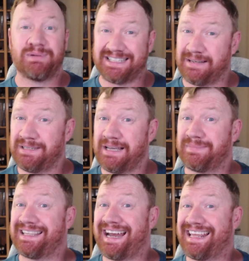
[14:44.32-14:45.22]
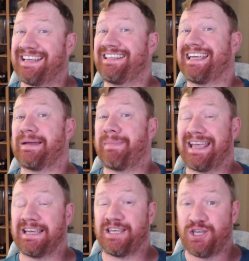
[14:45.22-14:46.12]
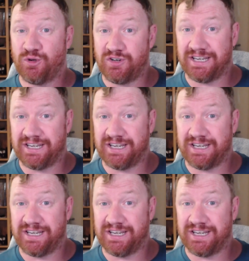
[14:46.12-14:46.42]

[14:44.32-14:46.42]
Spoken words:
but sometimes that healing can make a huge